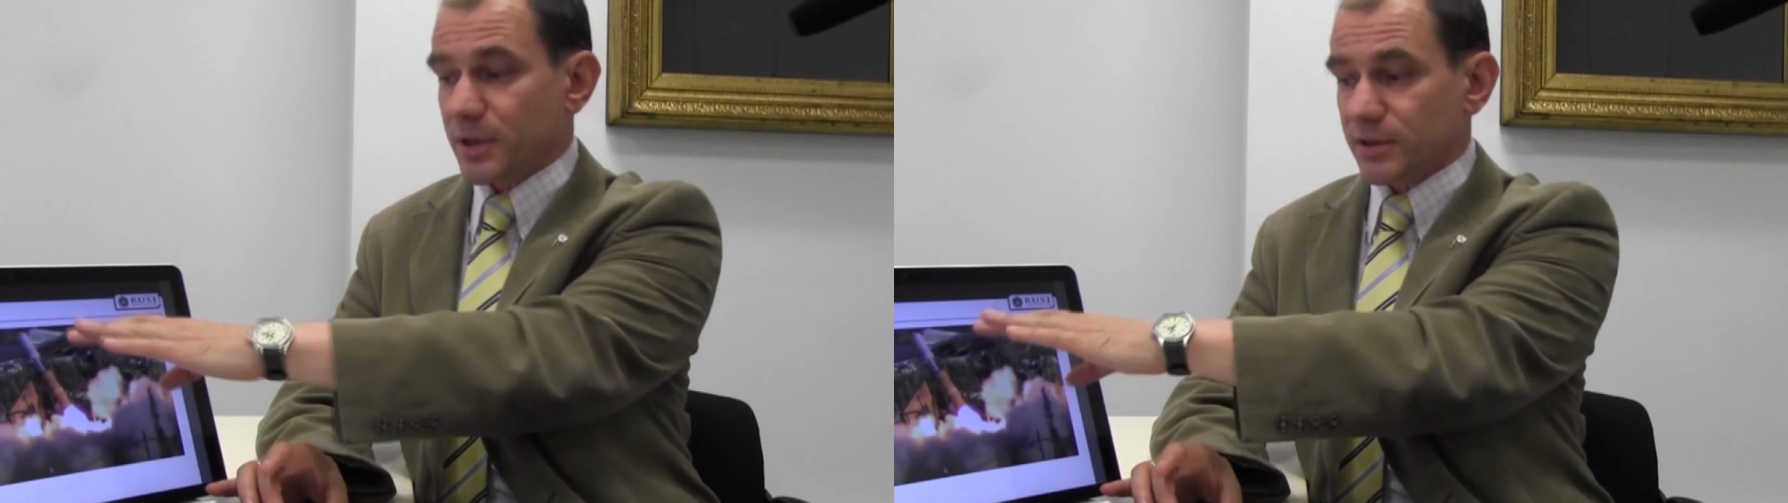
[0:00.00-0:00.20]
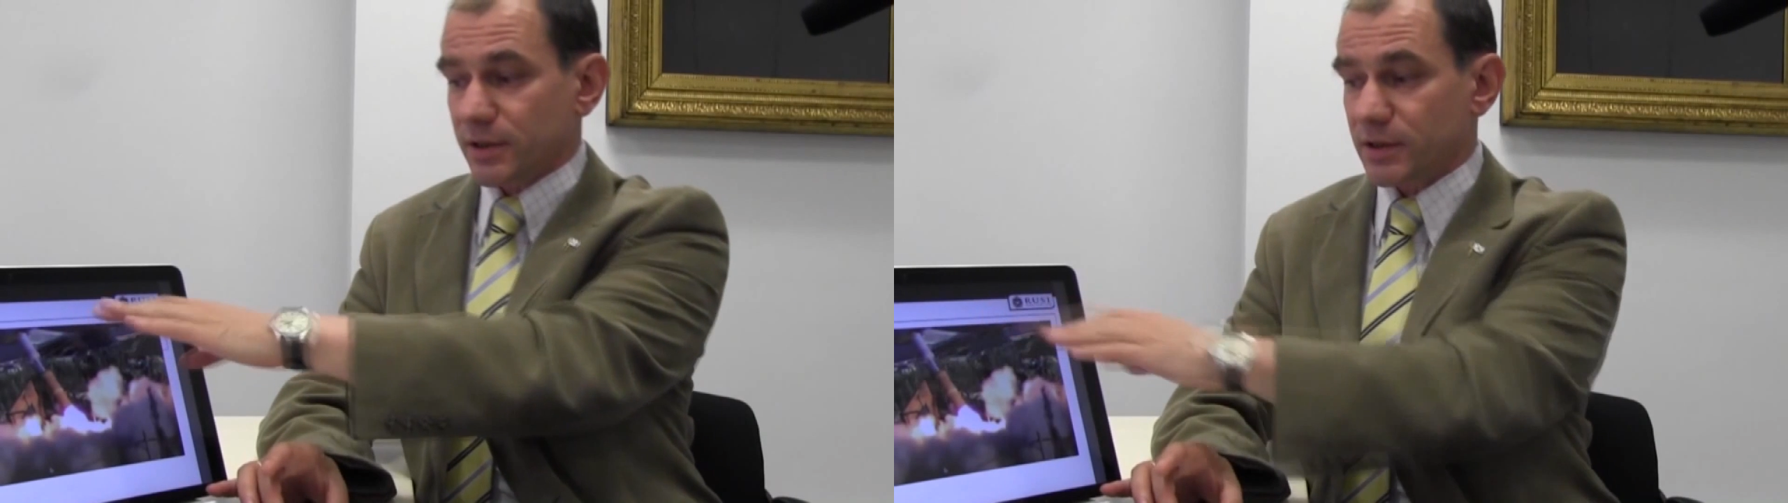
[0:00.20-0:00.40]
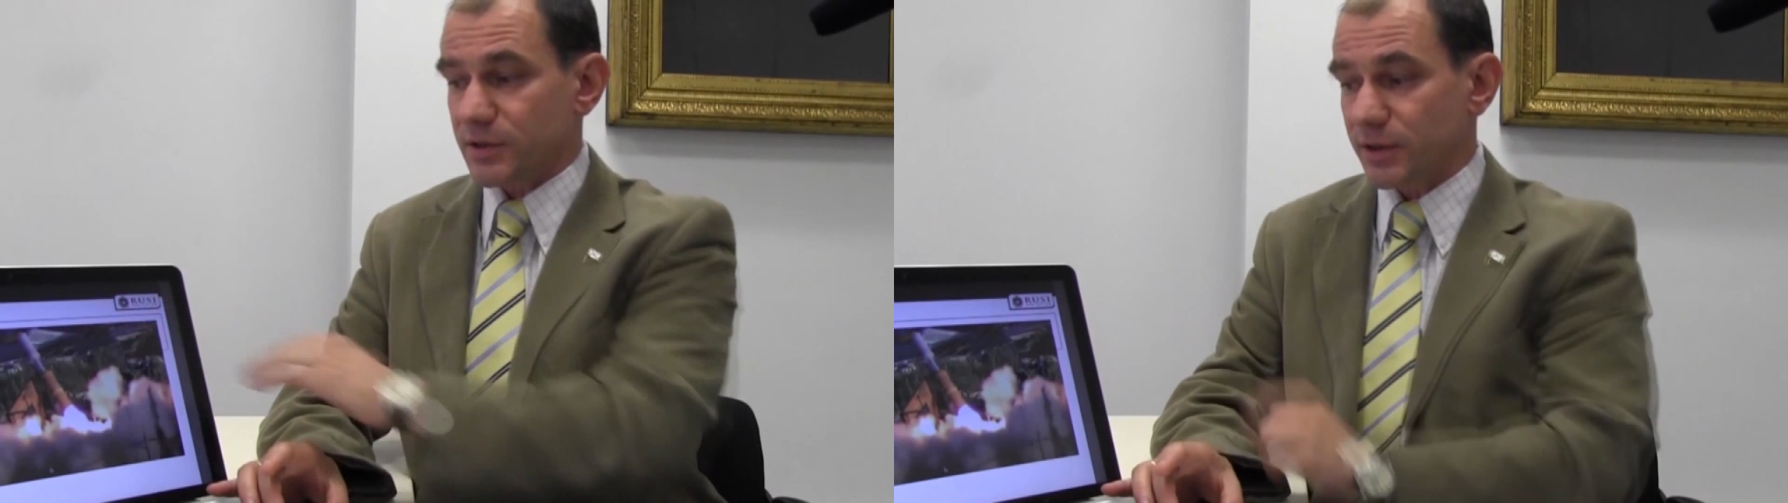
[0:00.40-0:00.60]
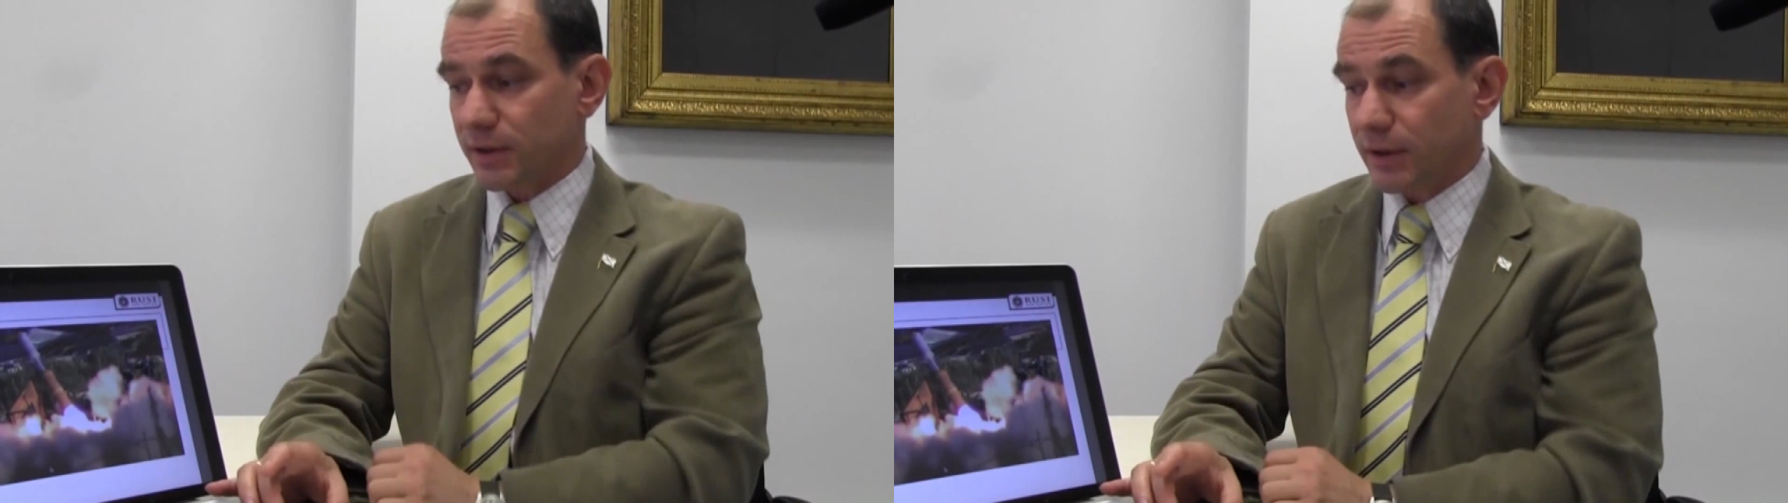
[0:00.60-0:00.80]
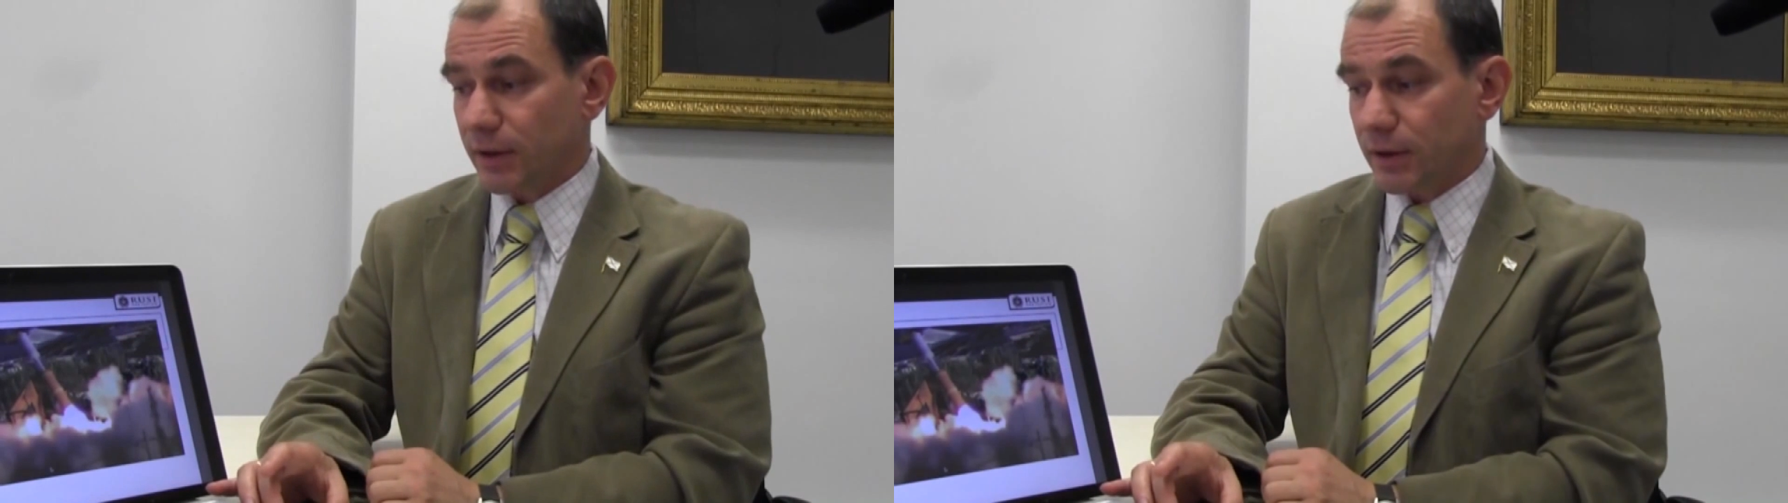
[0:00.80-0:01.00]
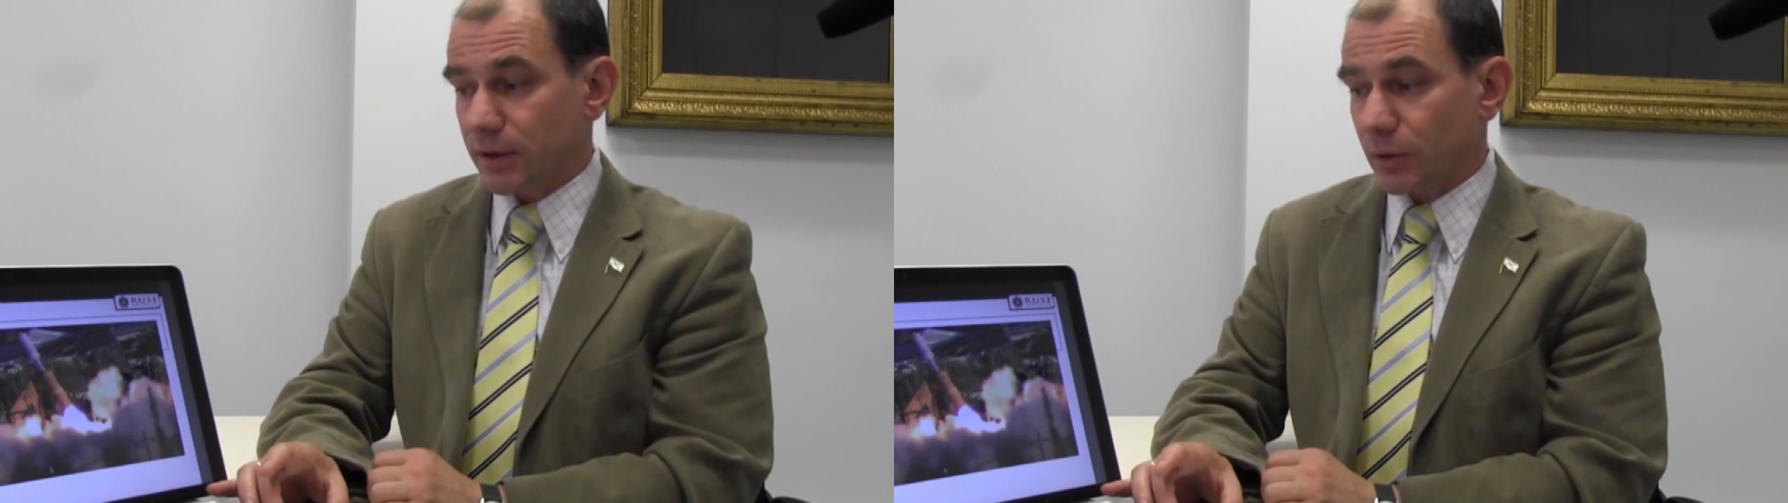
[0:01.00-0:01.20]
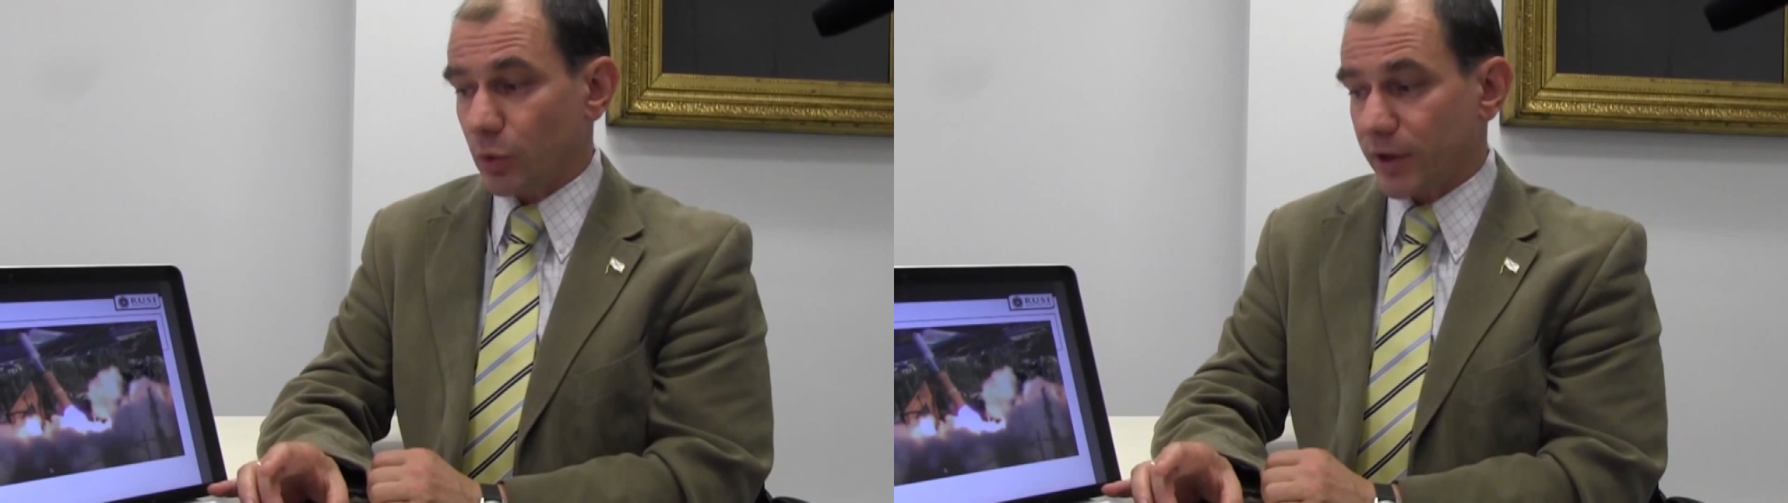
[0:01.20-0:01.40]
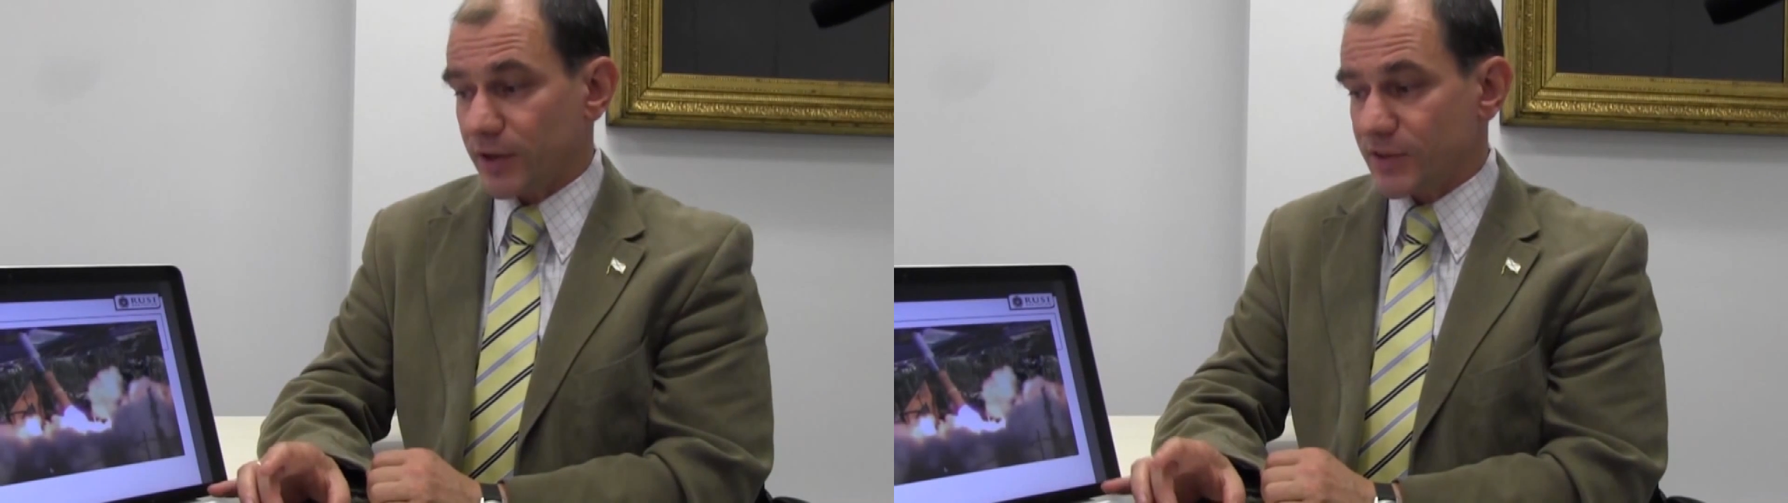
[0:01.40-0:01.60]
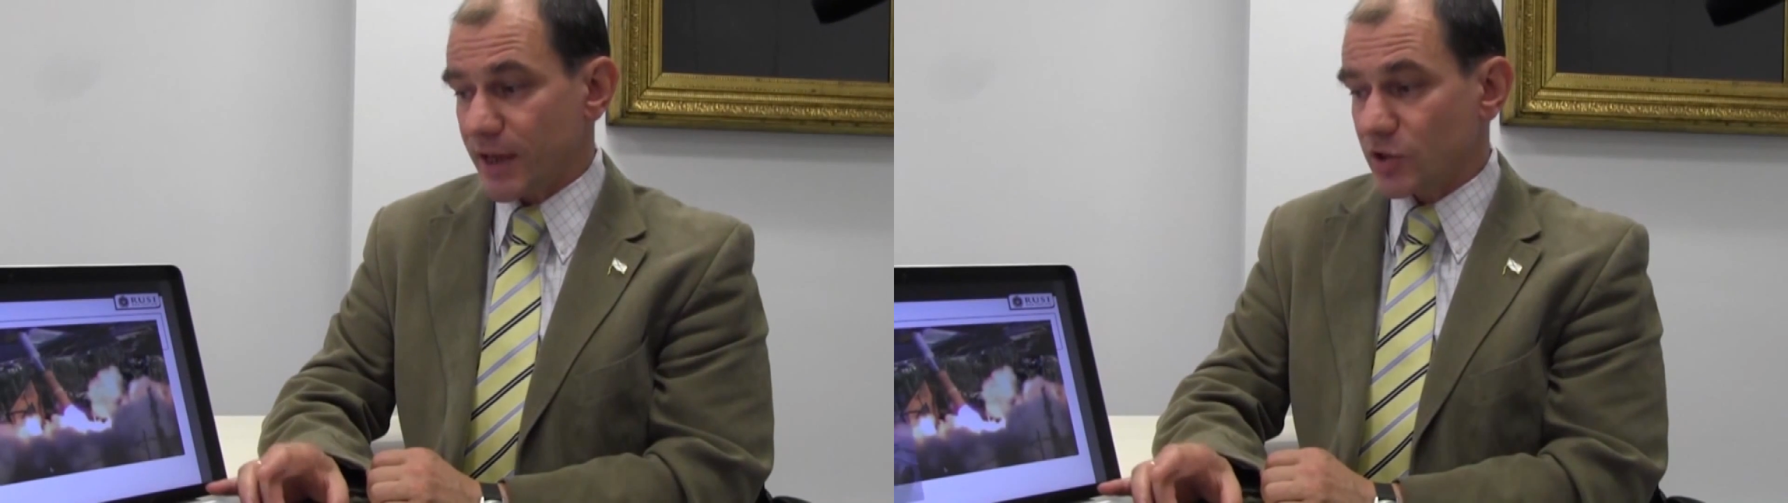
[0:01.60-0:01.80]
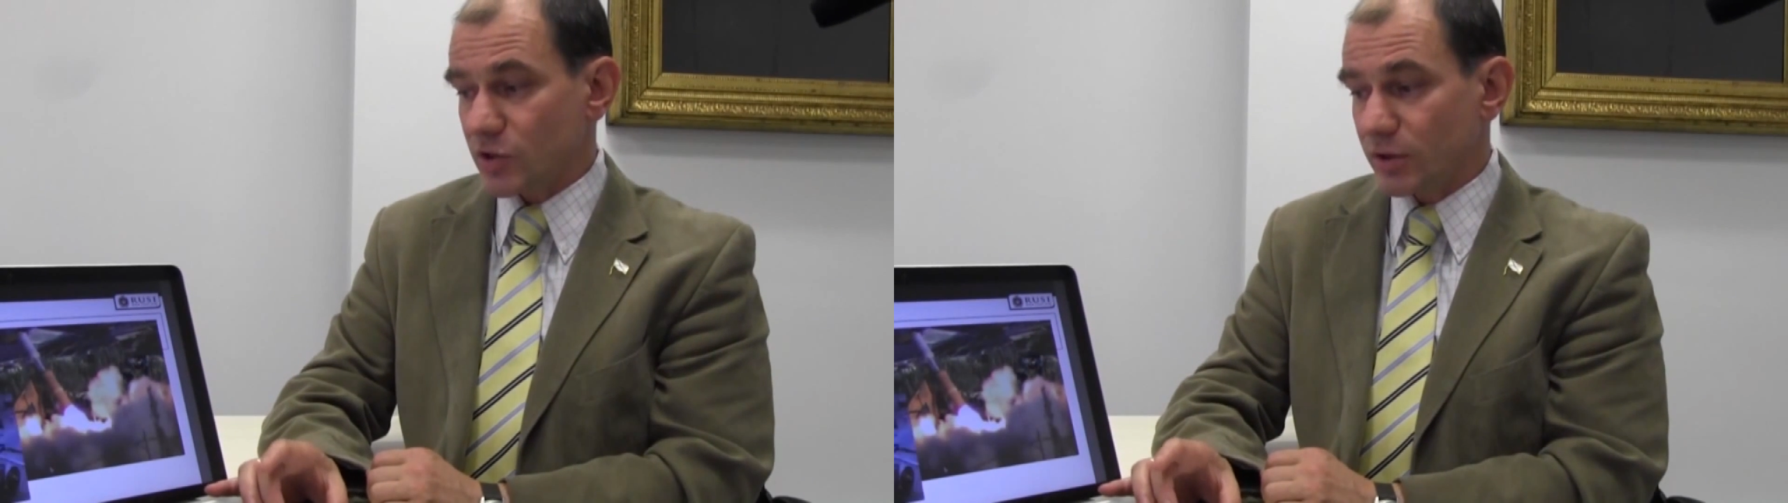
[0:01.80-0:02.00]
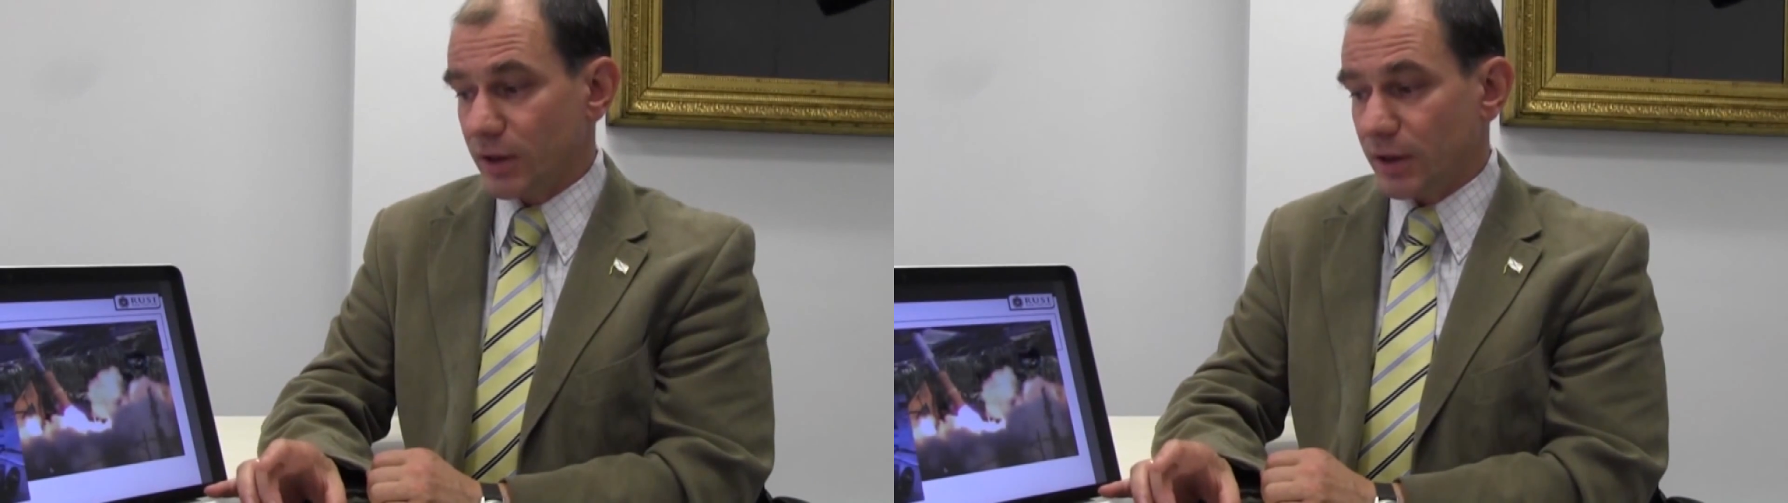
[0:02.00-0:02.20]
much larger uh, warhead section,